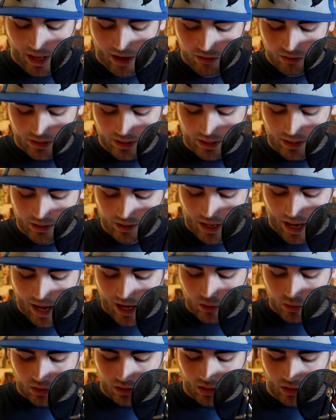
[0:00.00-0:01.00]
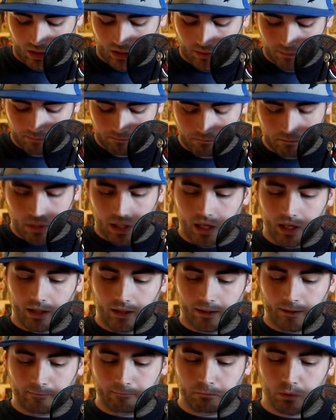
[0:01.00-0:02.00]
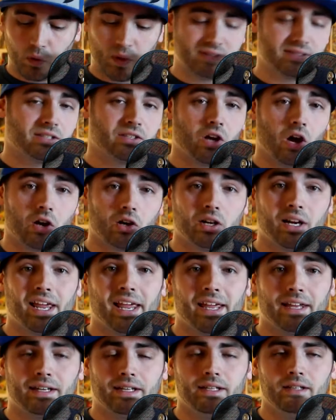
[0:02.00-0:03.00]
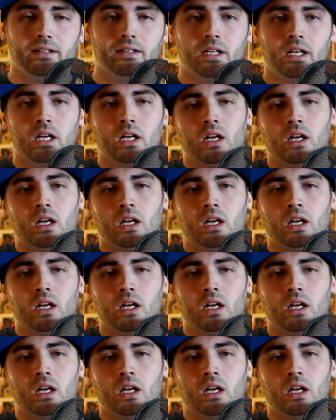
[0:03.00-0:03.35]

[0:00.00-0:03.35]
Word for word: Elena Aguilar, um, who has a daughter Annie,